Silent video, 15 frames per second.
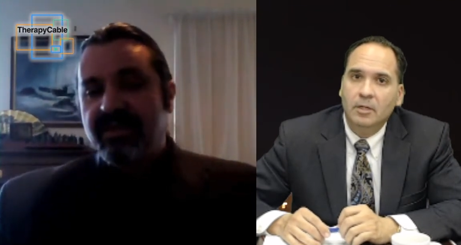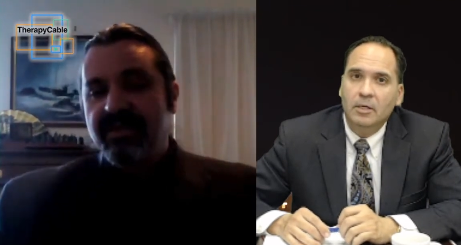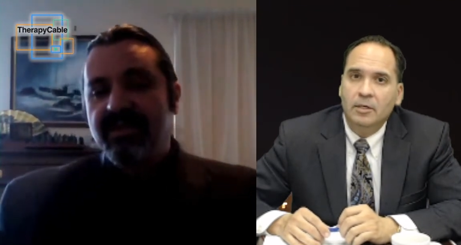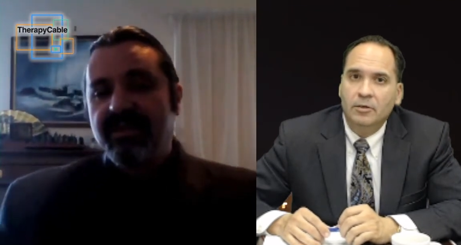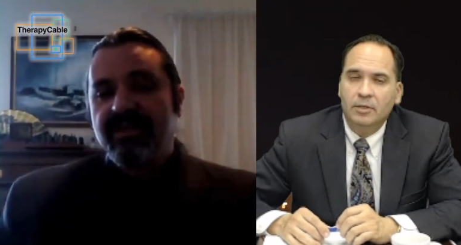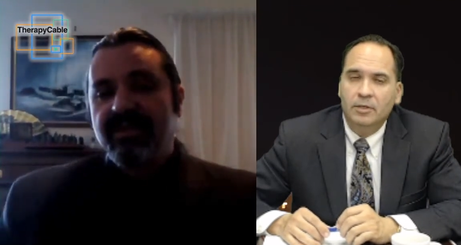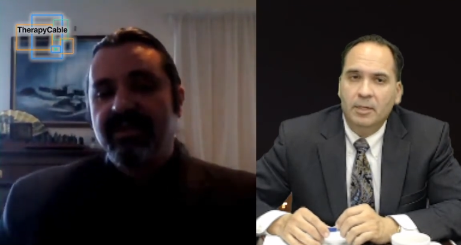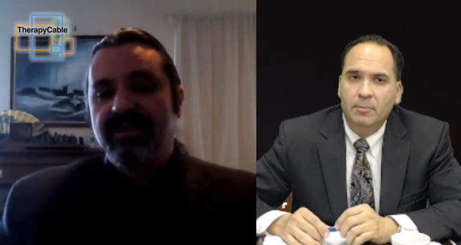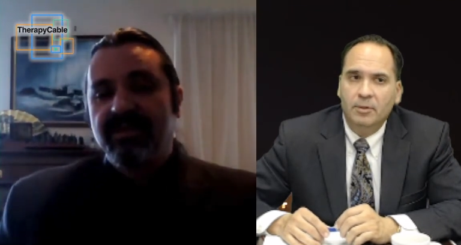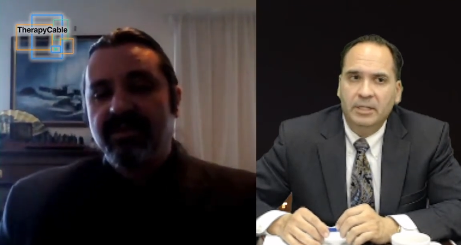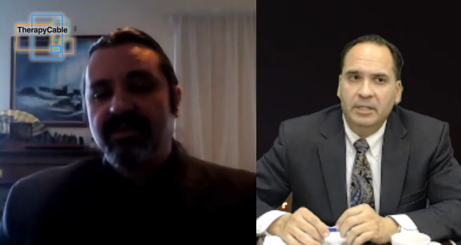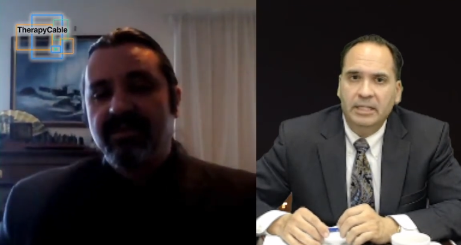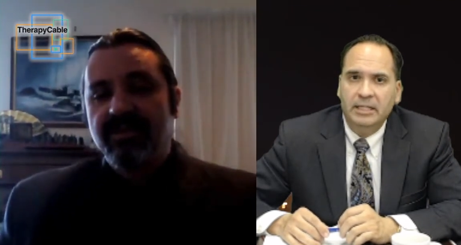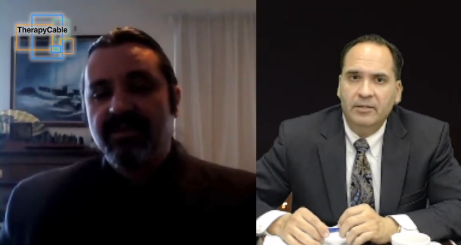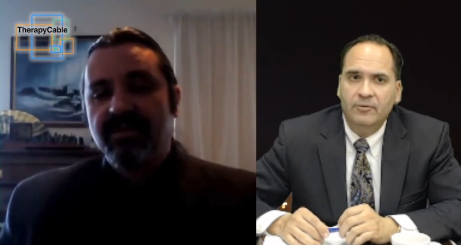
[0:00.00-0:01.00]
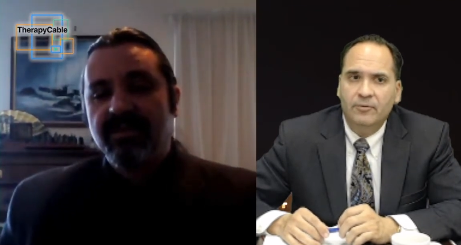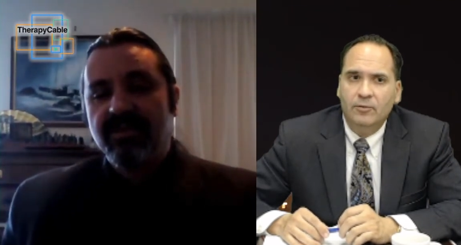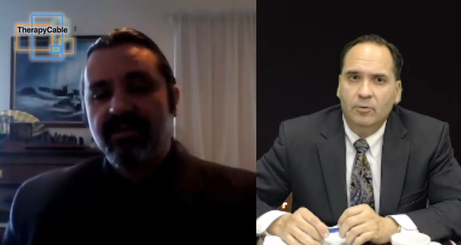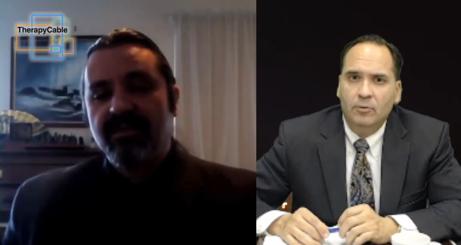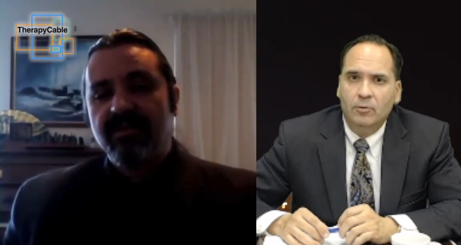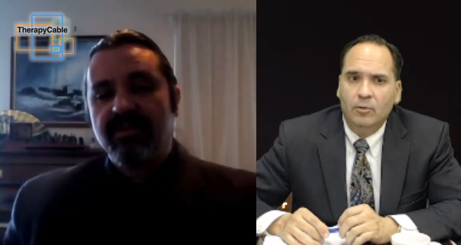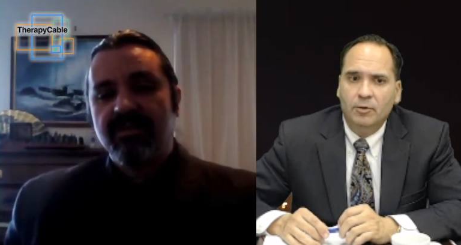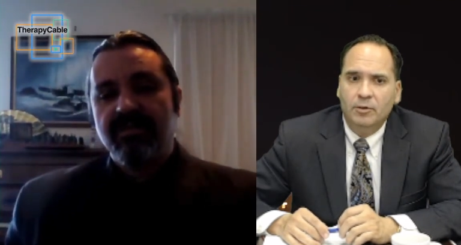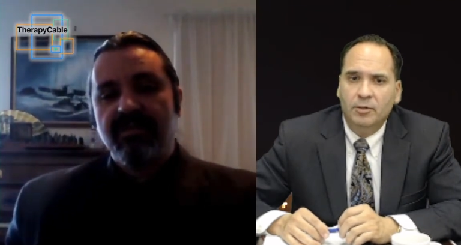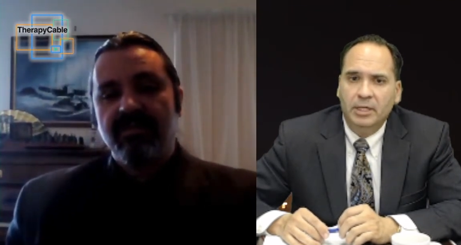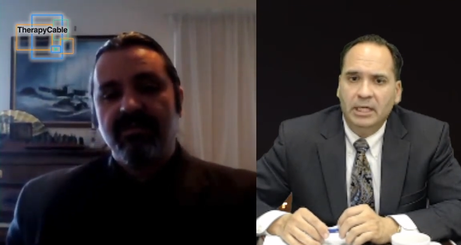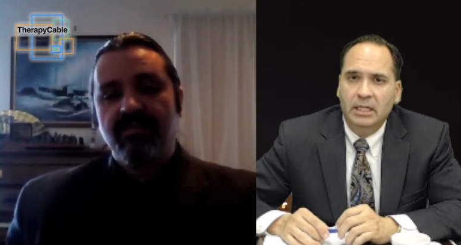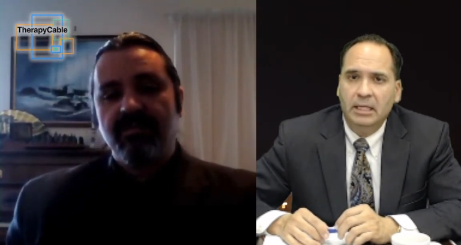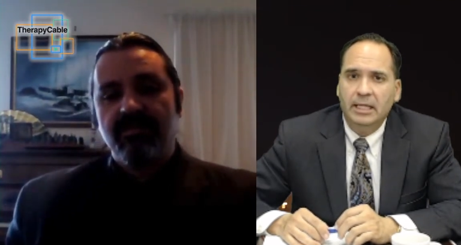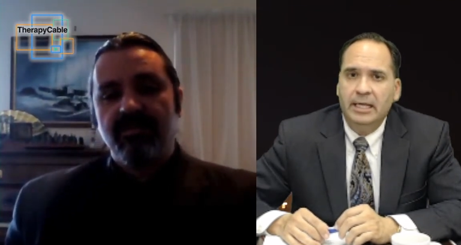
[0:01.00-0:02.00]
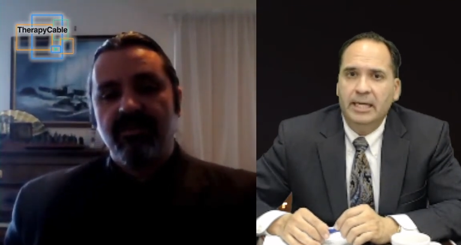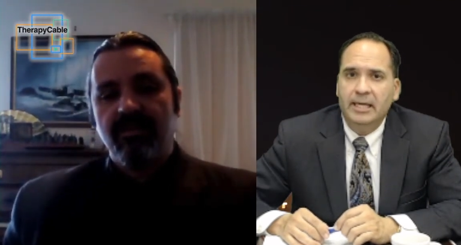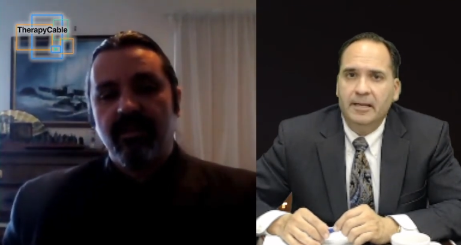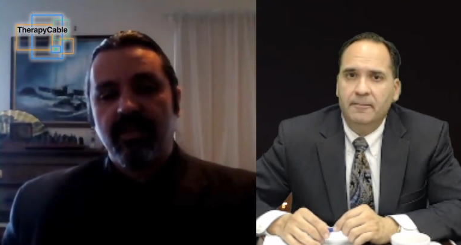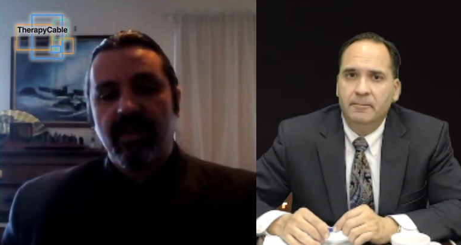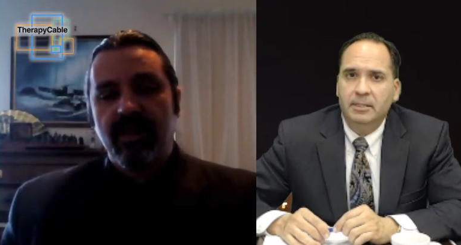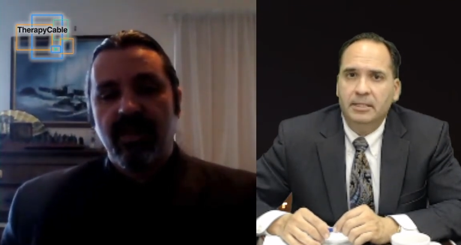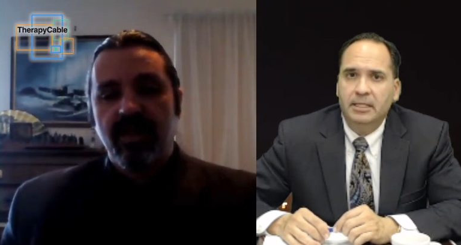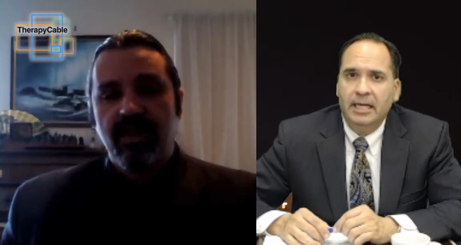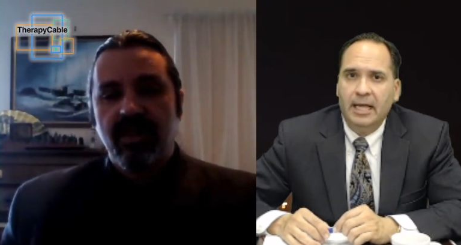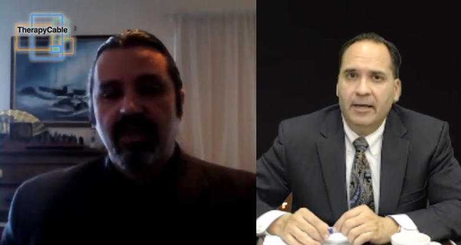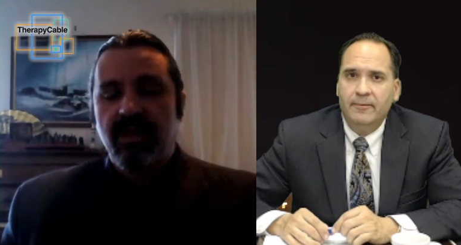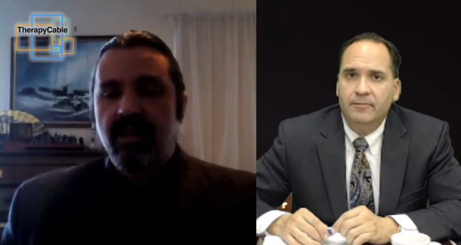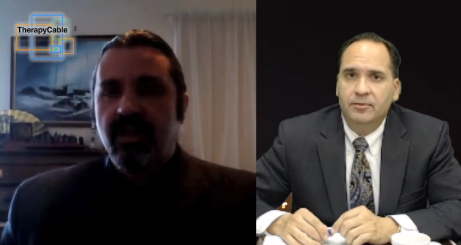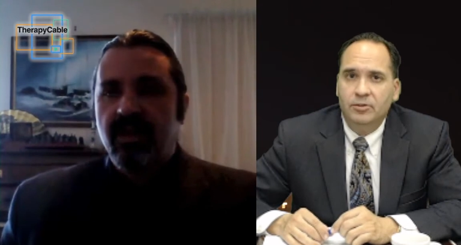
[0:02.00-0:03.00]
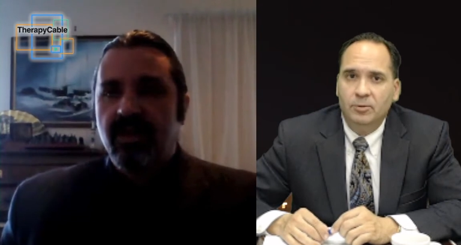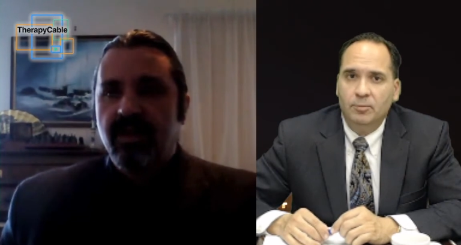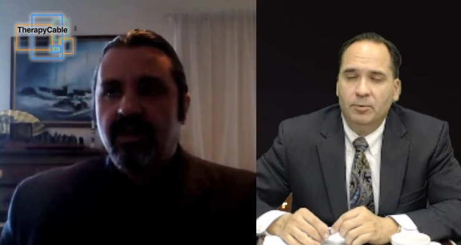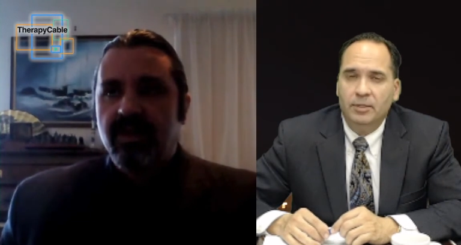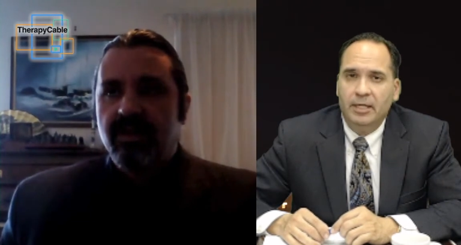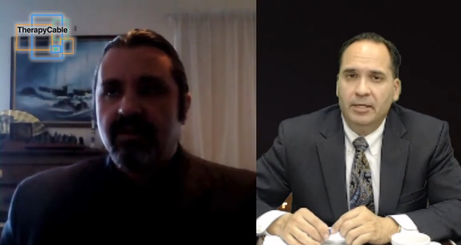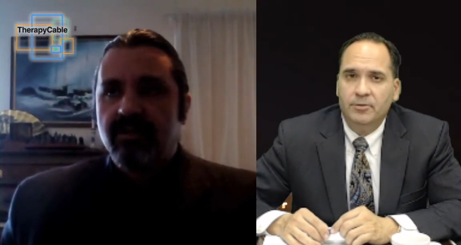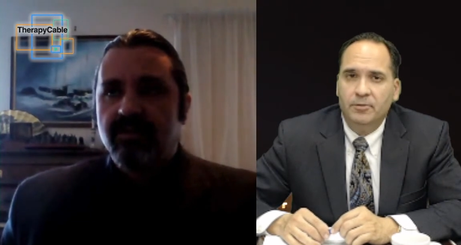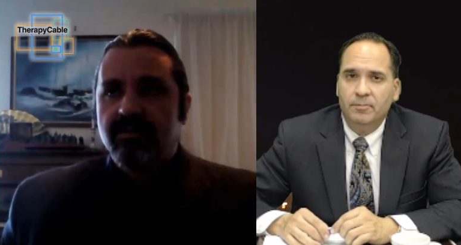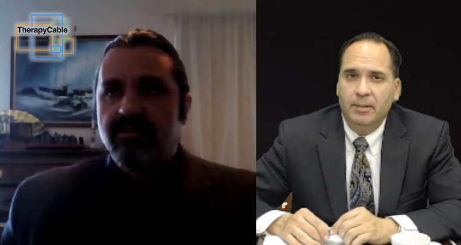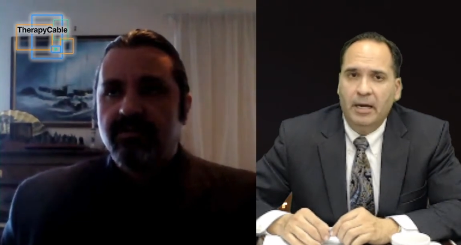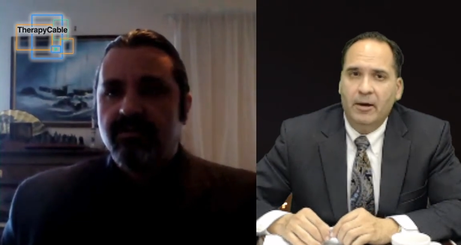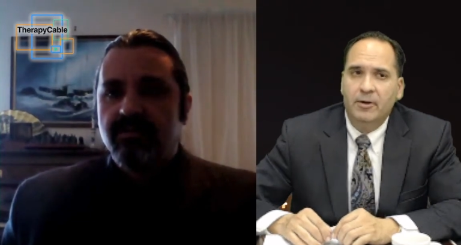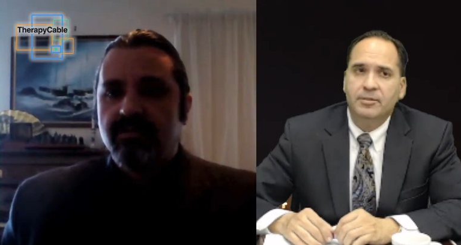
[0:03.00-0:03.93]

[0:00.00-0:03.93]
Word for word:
Speaker 1: Do they believe? Or do they claim that they have supernatural powers?